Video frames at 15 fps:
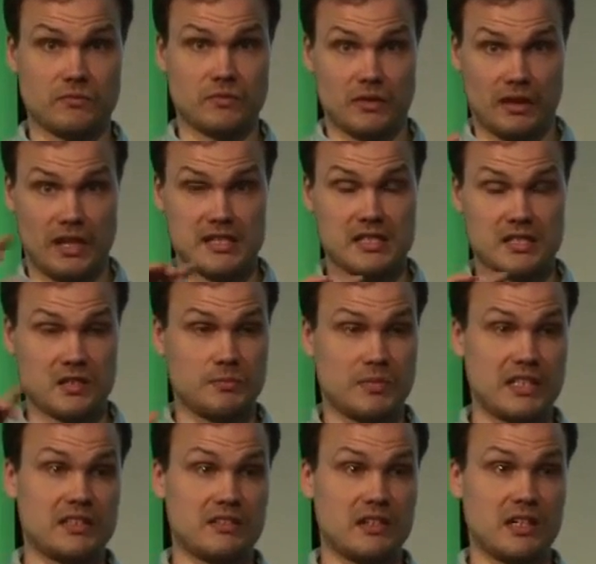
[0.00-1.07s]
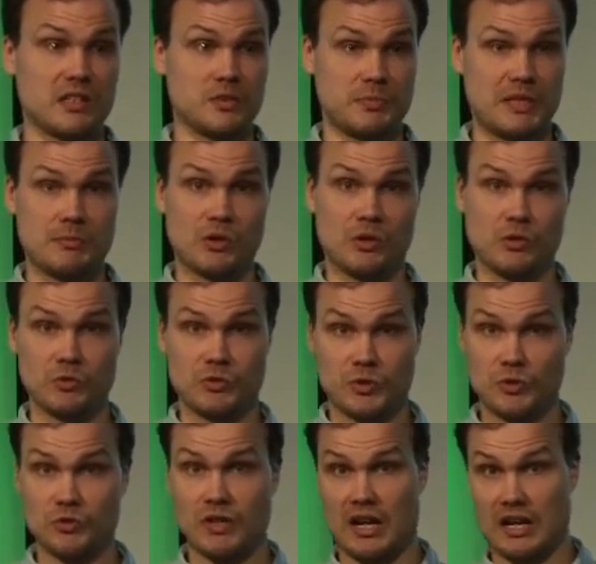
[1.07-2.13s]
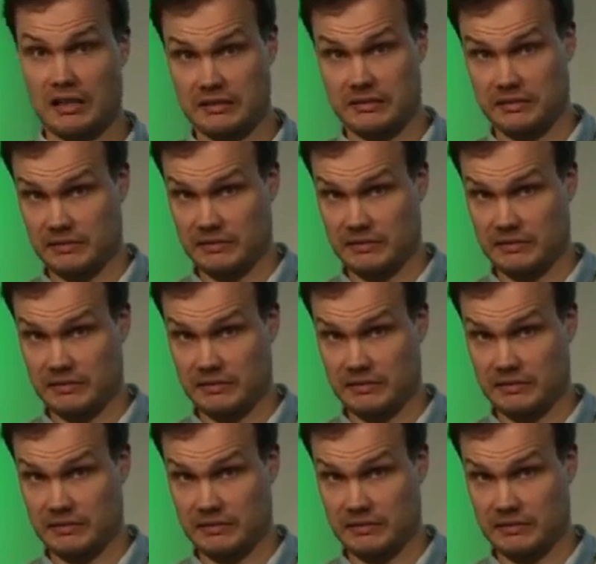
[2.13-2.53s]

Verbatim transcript: licensed material to people who do not